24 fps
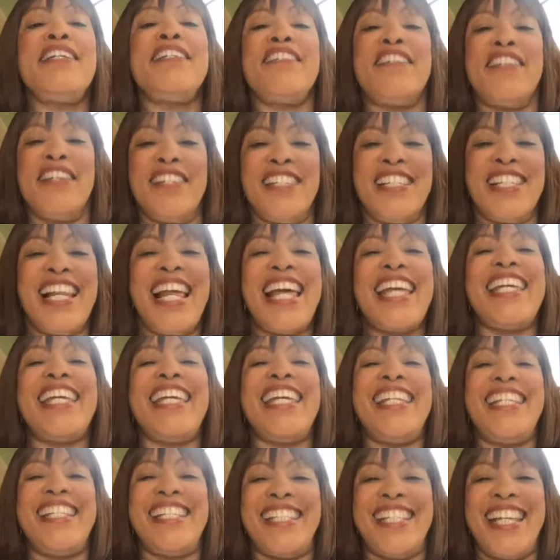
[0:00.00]
just like
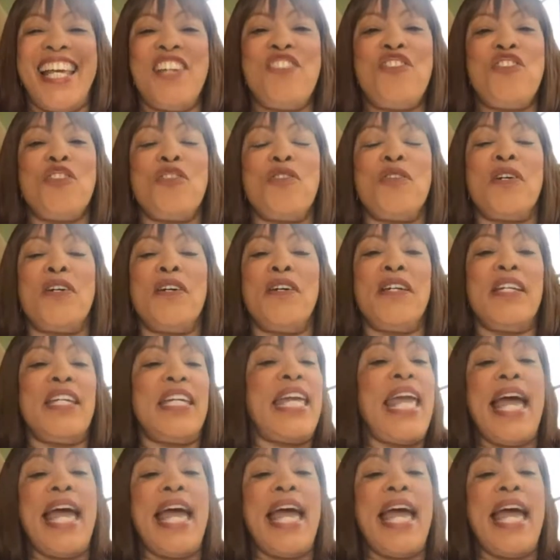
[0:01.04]
He said you could.